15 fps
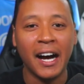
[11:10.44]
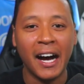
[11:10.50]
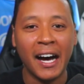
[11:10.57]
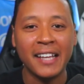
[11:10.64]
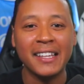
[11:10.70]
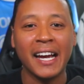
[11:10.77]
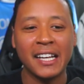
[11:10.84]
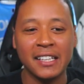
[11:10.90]
uh,
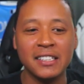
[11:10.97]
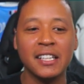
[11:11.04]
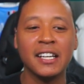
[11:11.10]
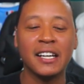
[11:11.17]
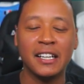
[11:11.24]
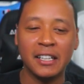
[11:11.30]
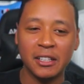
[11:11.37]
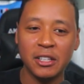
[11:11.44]
that can,
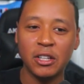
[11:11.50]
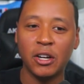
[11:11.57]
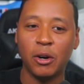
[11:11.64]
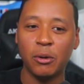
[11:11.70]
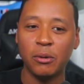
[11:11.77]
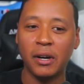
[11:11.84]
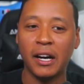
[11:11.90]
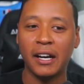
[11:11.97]
uh, you
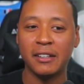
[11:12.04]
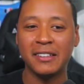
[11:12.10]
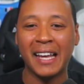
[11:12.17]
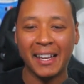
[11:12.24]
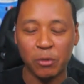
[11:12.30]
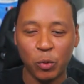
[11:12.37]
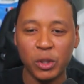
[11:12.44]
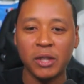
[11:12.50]
know, uh,
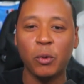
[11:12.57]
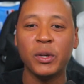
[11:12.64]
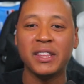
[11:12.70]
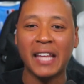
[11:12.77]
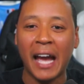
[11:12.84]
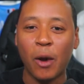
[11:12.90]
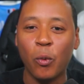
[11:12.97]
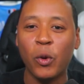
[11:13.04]
that with with
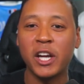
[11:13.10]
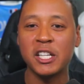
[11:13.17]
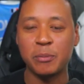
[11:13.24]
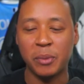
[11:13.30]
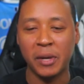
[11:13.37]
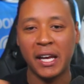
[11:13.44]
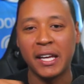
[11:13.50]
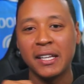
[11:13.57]
that
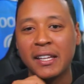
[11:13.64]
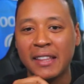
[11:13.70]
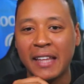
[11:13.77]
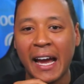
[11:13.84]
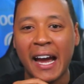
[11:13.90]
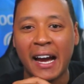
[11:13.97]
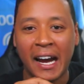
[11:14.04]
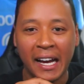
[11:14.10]
wingspan,
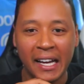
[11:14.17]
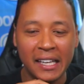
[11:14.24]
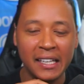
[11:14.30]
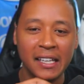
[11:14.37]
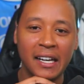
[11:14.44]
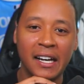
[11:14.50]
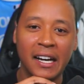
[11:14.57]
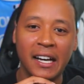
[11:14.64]
that height
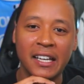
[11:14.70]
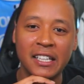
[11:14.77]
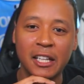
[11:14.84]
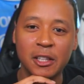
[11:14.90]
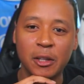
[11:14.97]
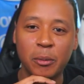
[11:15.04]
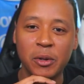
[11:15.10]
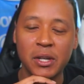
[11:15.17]
uh, in
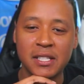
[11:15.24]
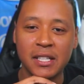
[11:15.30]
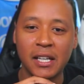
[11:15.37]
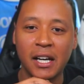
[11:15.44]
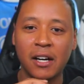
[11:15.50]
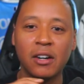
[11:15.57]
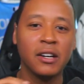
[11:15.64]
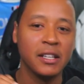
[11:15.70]

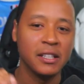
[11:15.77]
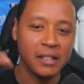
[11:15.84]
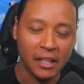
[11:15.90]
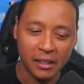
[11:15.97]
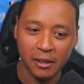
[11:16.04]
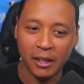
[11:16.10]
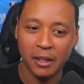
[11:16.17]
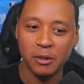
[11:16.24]
NWSL and,
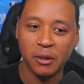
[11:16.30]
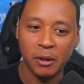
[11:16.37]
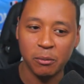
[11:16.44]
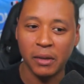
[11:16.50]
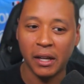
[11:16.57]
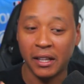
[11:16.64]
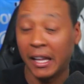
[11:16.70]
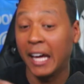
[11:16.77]
and and
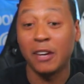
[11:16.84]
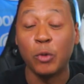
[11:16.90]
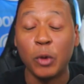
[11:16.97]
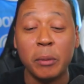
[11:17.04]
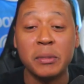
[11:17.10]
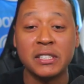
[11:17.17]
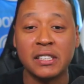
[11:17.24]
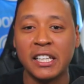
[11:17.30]
and a lot of
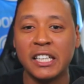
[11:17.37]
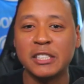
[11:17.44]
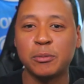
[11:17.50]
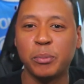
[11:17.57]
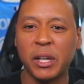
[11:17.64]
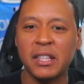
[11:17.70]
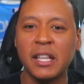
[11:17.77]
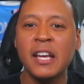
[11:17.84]
women's leagues.
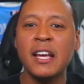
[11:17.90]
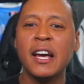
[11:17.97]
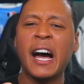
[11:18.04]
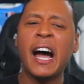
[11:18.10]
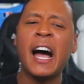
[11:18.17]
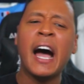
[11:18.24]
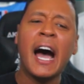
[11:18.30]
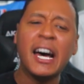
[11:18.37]
But
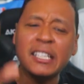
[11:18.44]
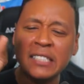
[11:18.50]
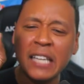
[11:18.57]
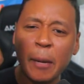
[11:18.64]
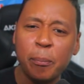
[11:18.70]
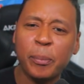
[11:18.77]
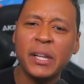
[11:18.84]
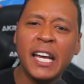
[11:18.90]
how does
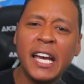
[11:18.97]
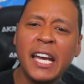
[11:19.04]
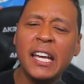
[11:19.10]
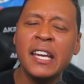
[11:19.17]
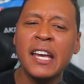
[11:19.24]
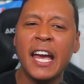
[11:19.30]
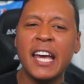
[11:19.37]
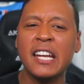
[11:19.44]
that
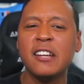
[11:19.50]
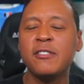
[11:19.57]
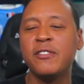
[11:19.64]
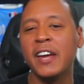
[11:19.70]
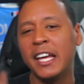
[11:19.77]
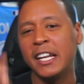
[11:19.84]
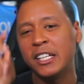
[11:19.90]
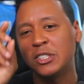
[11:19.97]
play an
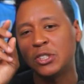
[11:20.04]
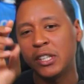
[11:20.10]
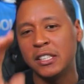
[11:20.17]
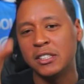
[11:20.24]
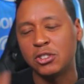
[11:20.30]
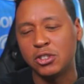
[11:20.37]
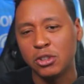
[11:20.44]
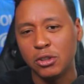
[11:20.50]
advantage
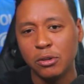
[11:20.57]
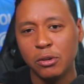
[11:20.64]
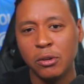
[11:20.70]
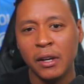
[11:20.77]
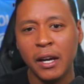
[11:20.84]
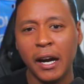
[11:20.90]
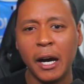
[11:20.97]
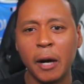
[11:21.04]
into
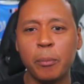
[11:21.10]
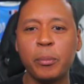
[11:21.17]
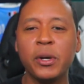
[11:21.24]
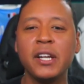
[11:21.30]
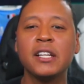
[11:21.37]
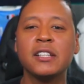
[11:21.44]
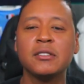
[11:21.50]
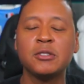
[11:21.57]
uh,
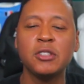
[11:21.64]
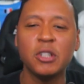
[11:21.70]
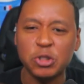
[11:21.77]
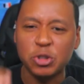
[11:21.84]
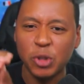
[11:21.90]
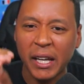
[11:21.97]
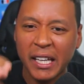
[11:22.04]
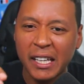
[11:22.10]
putting, you know,
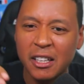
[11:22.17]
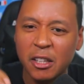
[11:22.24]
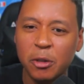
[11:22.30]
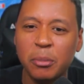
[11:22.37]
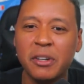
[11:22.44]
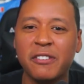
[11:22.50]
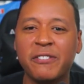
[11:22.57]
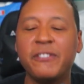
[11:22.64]
striking a
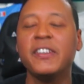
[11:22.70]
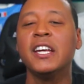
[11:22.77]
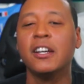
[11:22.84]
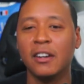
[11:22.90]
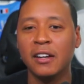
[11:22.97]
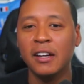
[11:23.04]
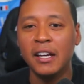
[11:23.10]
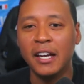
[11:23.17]
little bit of
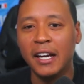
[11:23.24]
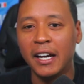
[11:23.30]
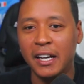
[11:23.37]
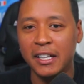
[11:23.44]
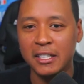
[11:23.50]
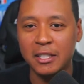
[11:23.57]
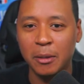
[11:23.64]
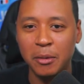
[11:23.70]
fear
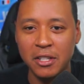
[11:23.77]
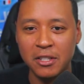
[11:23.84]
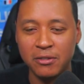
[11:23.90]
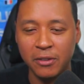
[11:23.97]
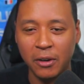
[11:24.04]
uh, in some of these